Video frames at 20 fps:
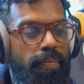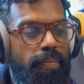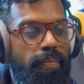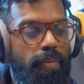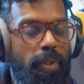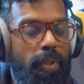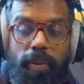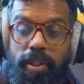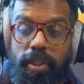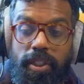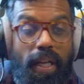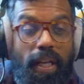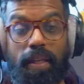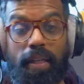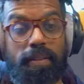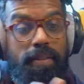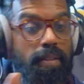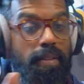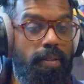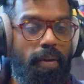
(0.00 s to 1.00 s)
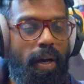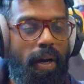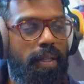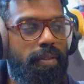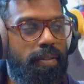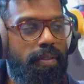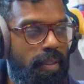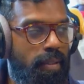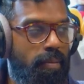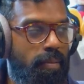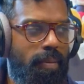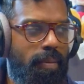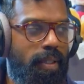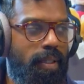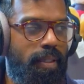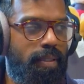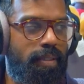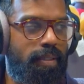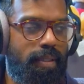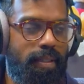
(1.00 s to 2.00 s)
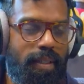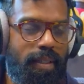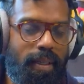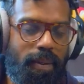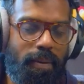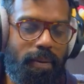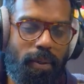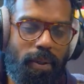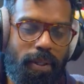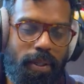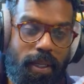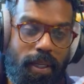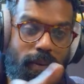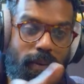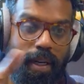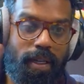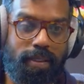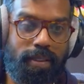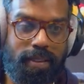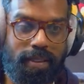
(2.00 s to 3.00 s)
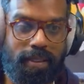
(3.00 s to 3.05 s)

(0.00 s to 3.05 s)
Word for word: We were just we weren't hunting. We were looking around to